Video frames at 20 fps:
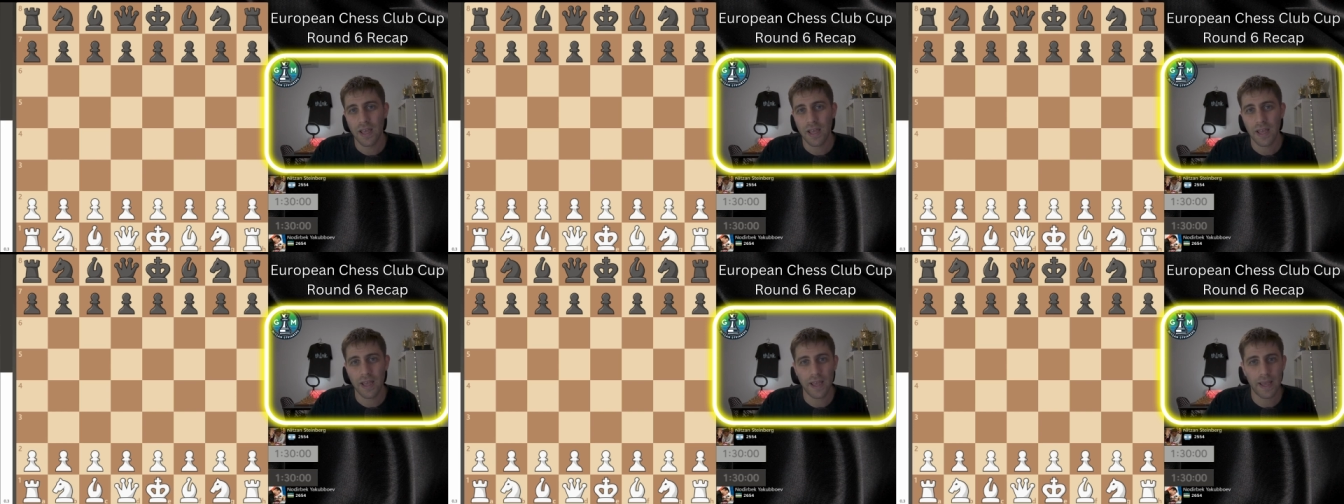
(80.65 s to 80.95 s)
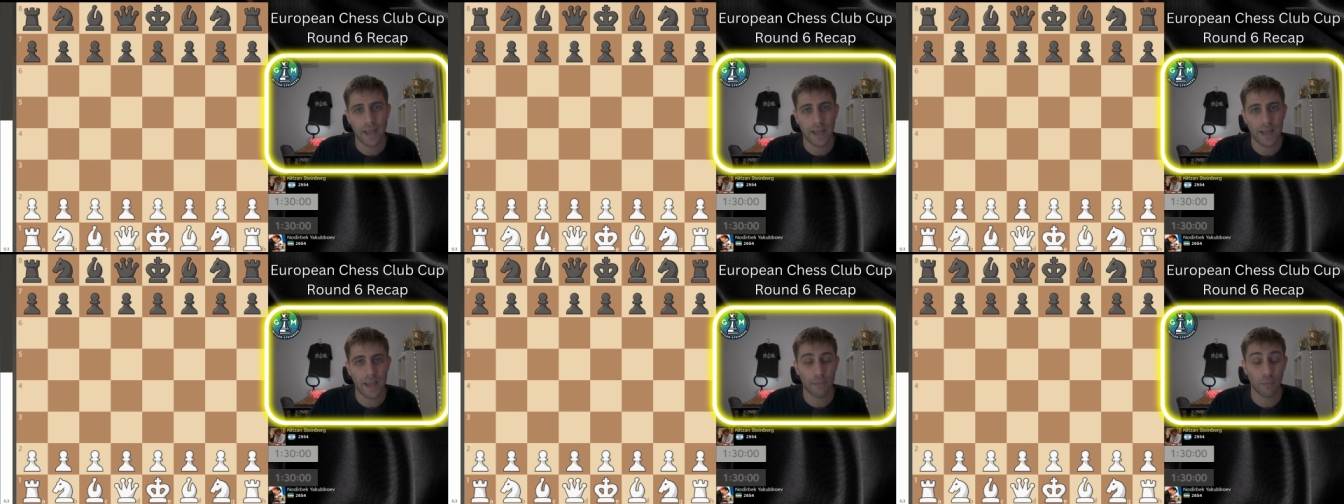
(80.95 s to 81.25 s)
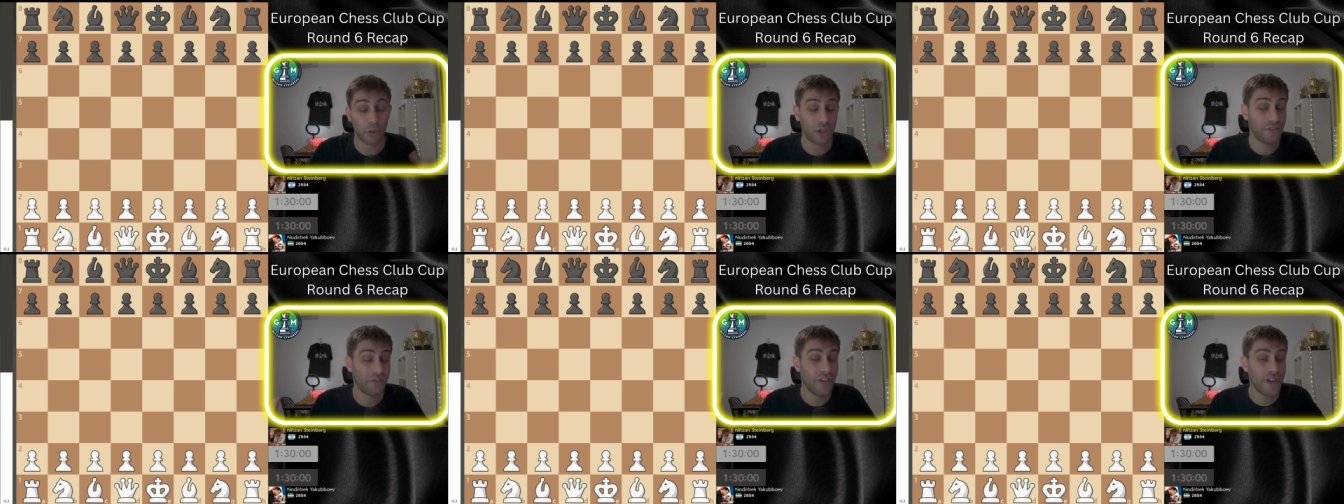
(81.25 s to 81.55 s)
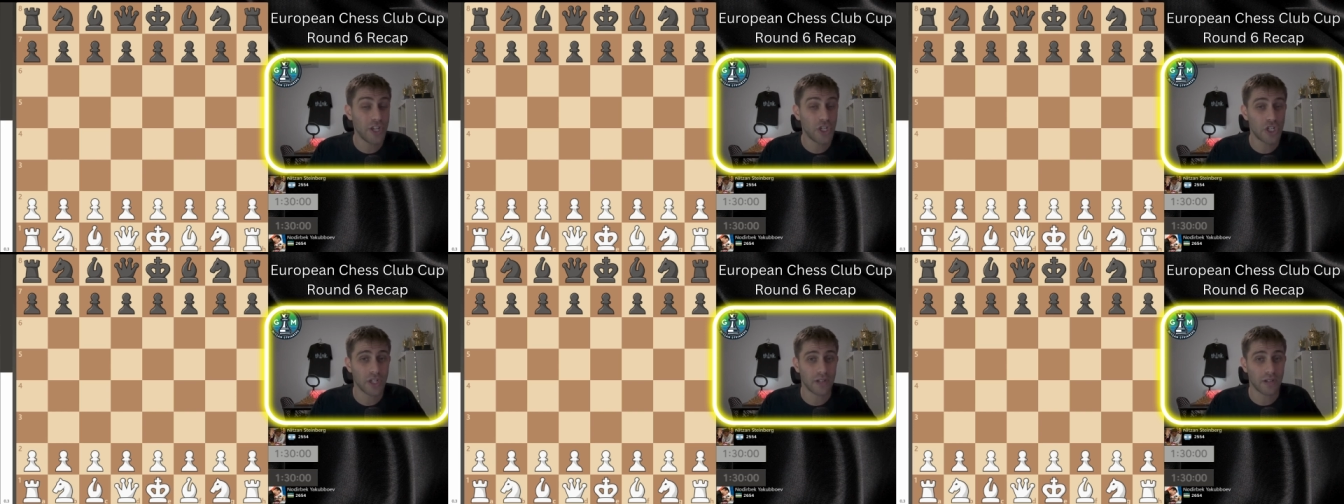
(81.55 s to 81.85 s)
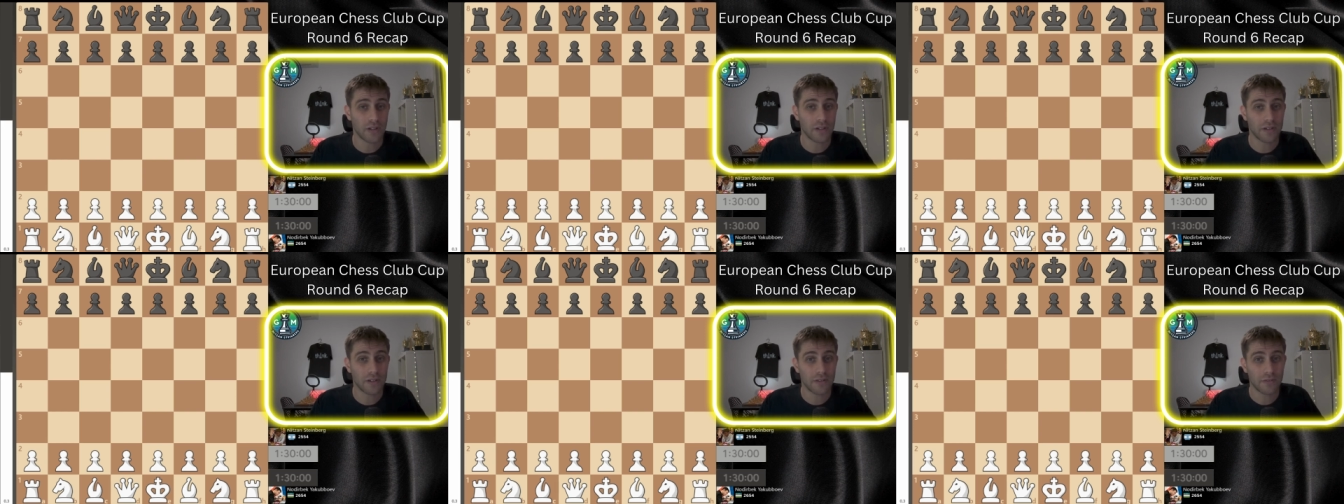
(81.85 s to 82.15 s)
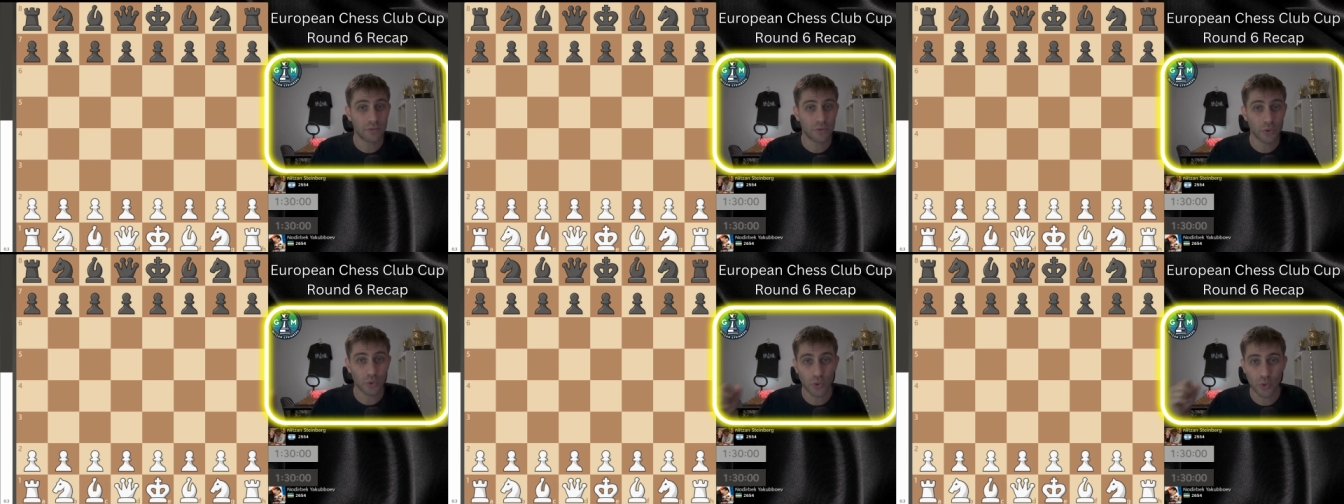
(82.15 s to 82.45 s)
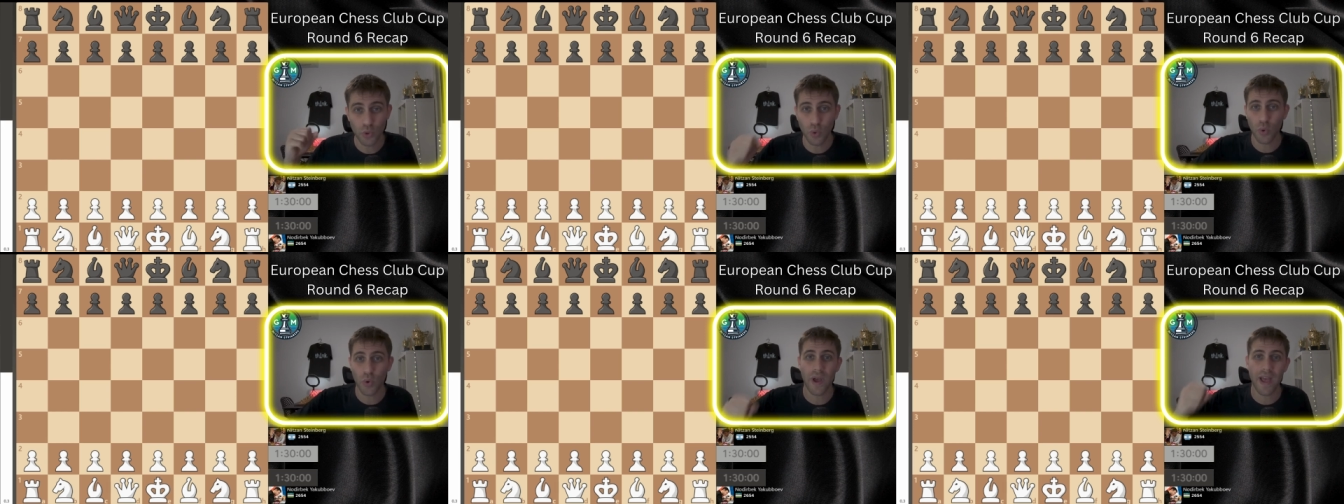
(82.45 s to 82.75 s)
uh, motivation to
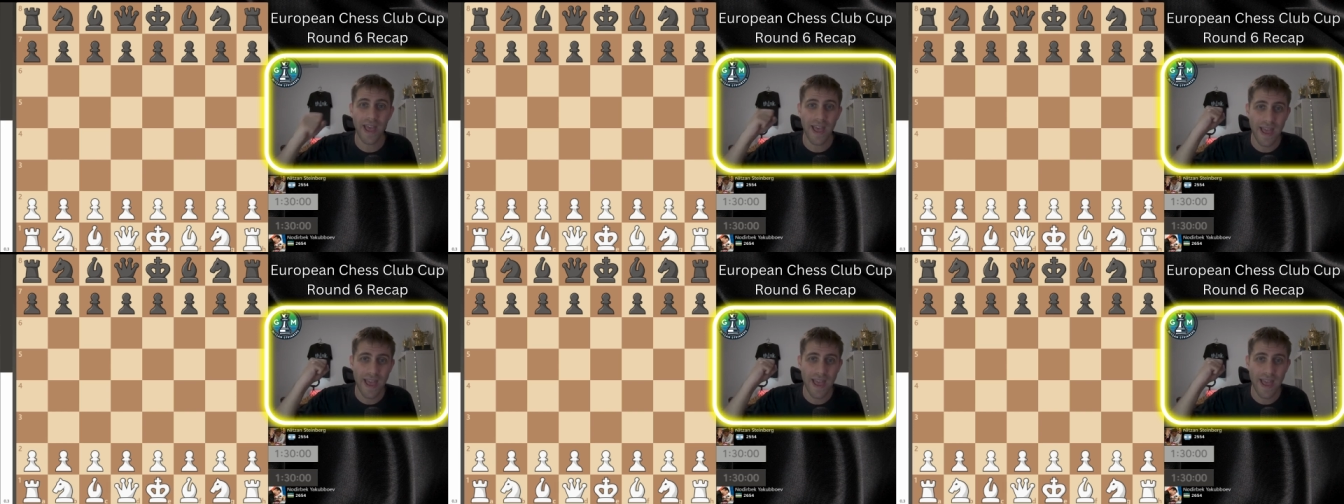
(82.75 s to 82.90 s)
do